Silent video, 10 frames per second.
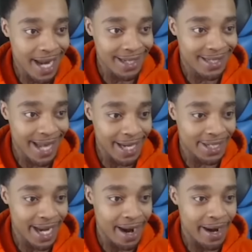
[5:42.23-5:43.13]

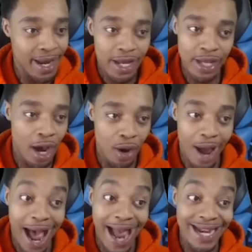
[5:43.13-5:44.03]
stationary. Yo,
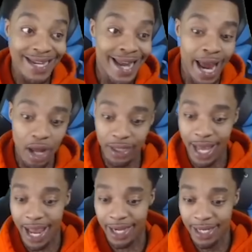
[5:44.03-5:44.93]
I nailed
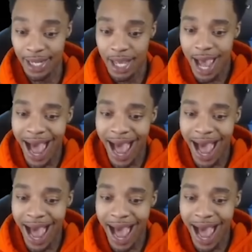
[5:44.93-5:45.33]
that. I